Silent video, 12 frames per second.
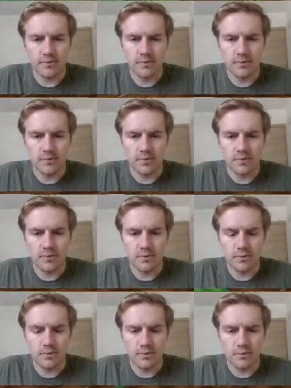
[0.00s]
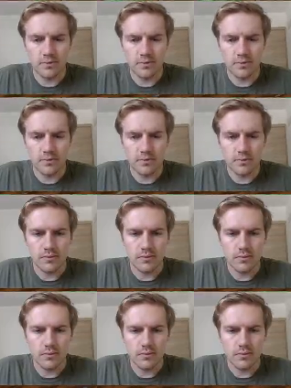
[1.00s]

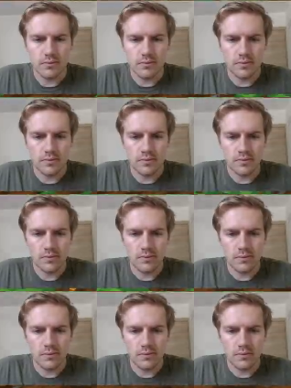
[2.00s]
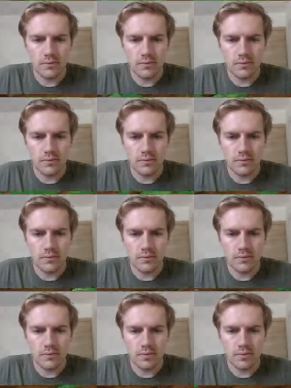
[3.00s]

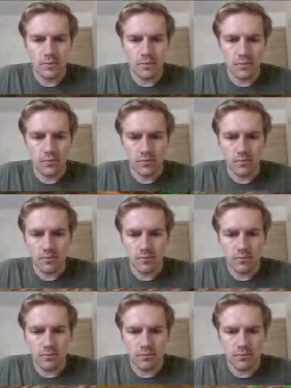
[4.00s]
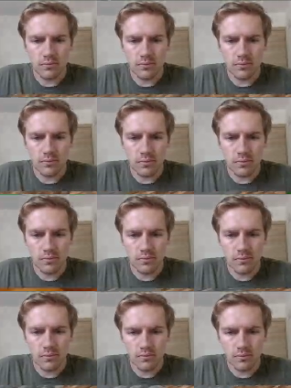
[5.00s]

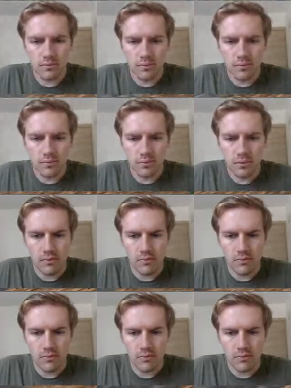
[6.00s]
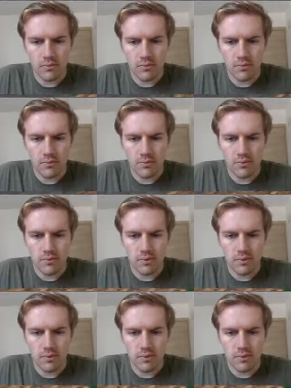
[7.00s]
Nothing is said.